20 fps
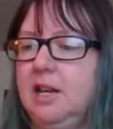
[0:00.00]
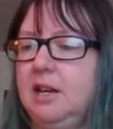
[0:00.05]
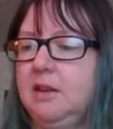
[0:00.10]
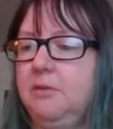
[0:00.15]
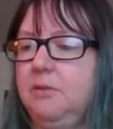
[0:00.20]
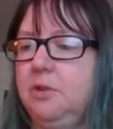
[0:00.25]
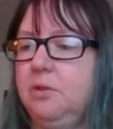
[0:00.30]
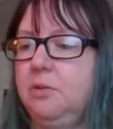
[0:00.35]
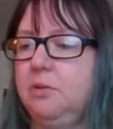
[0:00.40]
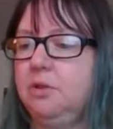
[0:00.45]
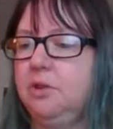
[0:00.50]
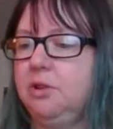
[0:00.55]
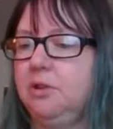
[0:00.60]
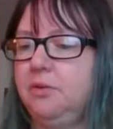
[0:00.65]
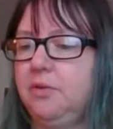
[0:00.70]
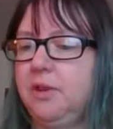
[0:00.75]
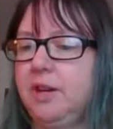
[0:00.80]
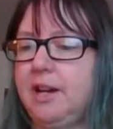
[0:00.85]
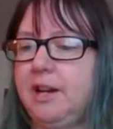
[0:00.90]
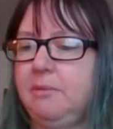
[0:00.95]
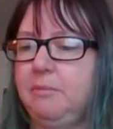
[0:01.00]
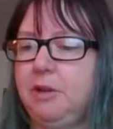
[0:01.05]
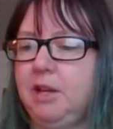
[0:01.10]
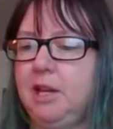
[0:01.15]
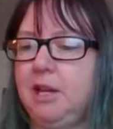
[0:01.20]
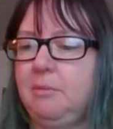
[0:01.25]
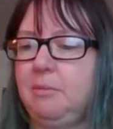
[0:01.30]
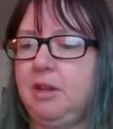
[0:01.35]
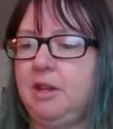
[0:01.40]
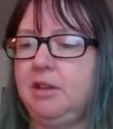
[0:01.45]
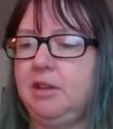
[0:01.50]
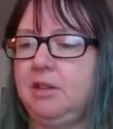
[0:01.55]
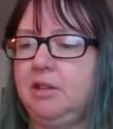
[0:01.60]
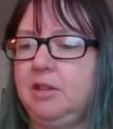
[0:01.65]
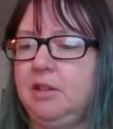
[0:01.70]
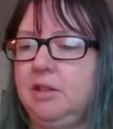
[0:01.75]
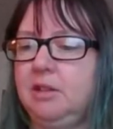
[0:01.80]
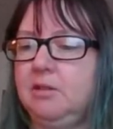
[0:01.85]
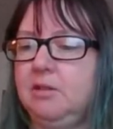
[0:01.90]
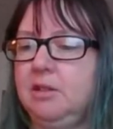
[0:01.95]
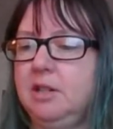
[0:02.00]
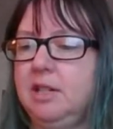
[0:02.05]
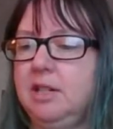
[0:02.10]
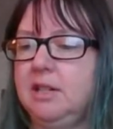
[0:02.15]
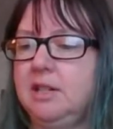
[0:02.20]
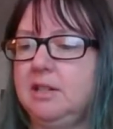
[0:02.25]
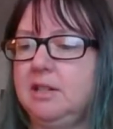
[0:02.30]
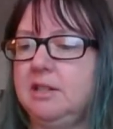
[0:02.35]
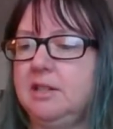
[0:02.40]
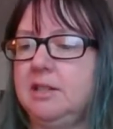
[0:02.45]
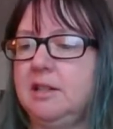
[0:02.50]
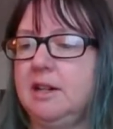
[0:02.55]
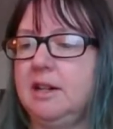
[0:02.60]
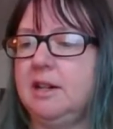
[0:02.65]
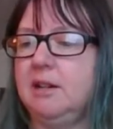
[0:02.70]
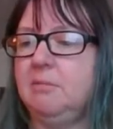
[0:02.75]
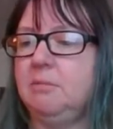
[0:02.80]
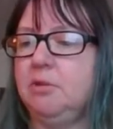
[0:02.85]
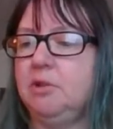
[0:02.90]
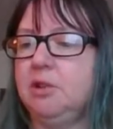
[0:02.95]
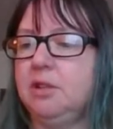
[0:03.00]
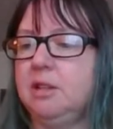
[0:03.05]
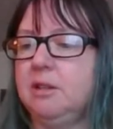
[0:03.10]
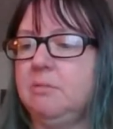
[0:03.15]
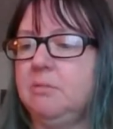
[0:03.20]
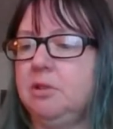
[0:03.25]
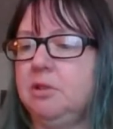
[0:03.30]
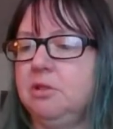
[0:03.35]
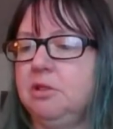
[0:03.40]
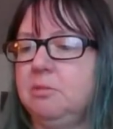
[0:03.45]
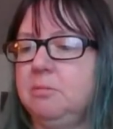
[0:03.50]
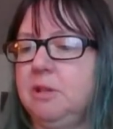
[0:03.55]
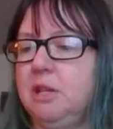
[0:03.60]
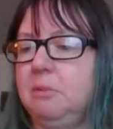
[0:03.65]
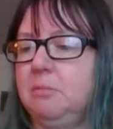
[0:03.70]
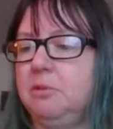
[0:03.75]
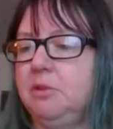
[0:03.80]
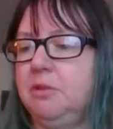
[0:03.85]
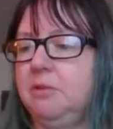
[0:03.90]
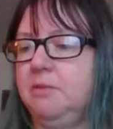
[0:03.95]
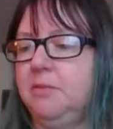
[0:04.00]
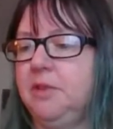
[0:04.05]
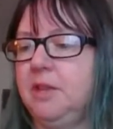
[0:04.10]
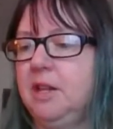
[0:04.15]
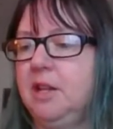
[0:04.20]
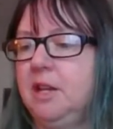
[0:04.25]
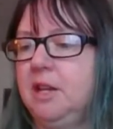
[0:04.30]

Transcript: If you are a fat baby, You need this diet more than most people.